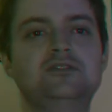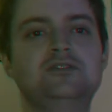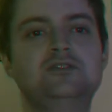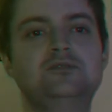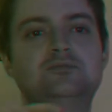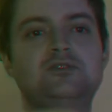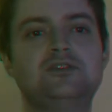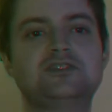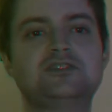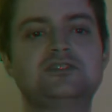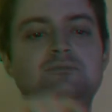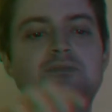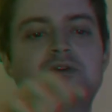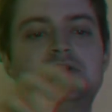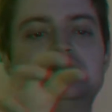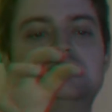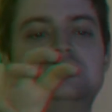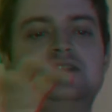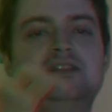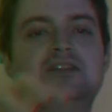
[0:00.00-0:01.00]
You press the
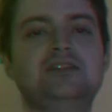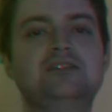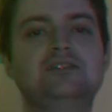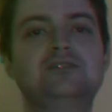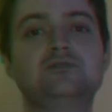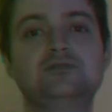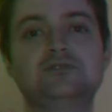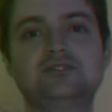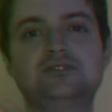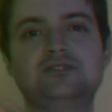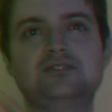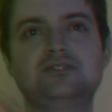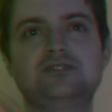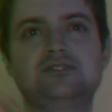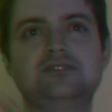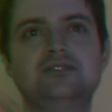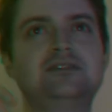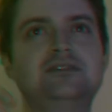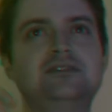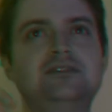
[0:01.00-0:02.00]
button and it goes
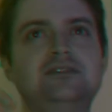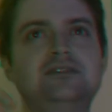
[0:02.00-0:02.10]
into